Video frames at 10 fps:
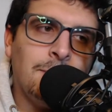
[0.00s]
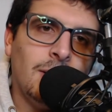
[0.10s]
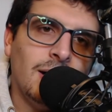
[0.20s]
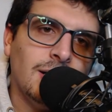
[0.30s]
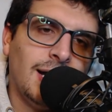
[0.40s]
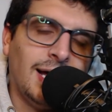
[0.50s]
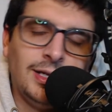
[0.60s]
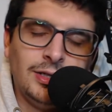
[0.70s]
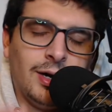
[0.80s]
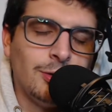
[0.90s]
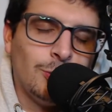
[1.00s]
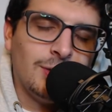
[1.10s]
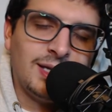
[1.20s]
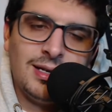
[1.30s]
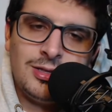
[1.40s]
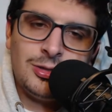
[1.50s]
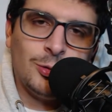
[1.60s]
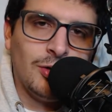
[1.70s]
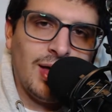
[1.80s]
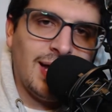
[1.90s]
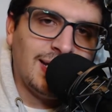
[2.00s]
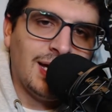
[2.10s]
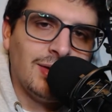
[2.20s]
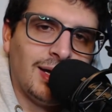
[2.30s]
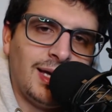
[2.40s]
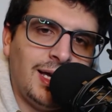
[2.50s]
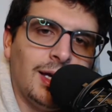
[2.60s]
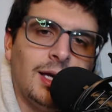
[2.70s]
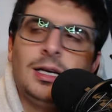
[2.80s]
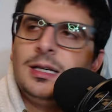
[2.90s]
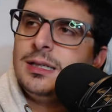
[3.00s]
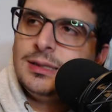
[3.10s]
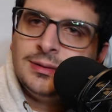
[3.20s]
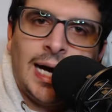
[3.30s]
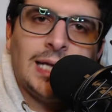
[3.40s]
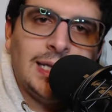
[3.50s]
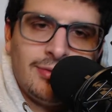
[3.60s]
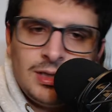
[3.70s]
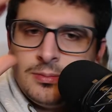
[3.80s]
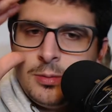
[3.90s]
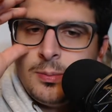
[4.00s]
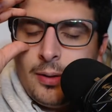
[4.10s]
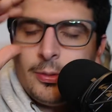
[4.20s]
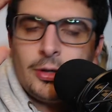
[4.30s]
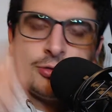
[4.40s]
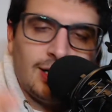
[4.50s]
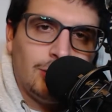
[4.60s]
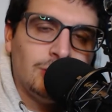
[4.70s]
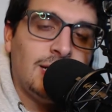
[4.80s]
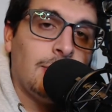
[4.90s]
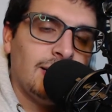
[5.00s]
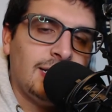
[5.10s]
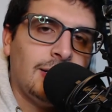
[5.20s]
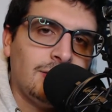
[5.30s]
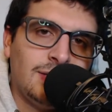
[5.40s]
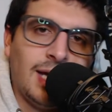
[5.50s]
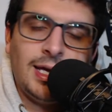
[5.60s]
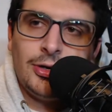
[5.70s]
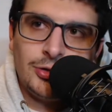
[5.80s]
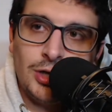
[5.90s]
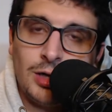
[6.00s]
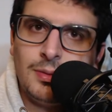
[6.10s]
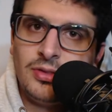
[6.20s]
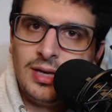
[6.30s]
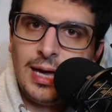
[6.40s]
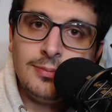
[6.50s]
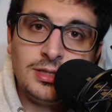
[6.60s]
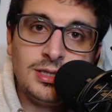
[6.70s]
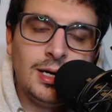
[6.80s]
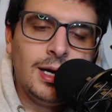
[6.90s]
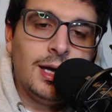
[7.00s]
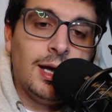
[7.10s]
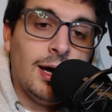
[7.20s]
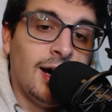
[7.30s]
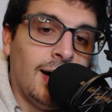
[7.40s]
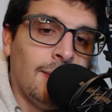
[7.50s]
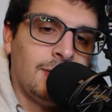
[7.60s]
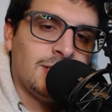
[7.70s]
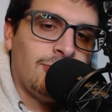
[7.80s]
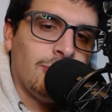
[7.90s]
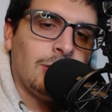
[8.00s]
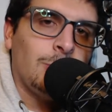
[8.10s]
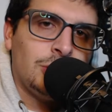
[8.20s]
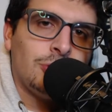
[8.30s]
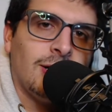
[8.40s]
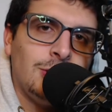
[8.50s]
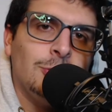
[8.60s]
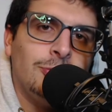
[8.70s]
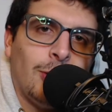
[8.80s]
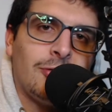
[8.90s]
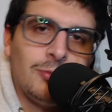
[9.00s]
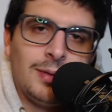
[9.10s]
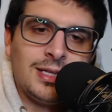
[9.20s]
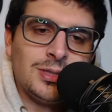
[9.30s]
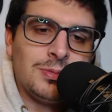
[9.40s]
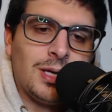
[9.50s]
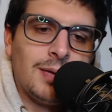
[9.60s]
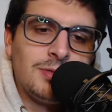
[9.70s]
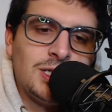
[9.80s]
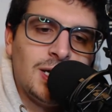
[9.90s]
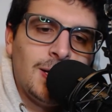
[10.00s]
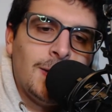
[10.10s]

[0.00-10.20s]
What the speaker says: But I don't want to get into all that again. I hate not living in the moment. I want to try to go day by day here and talk about the games because I feel like we stray too far from that sometimes.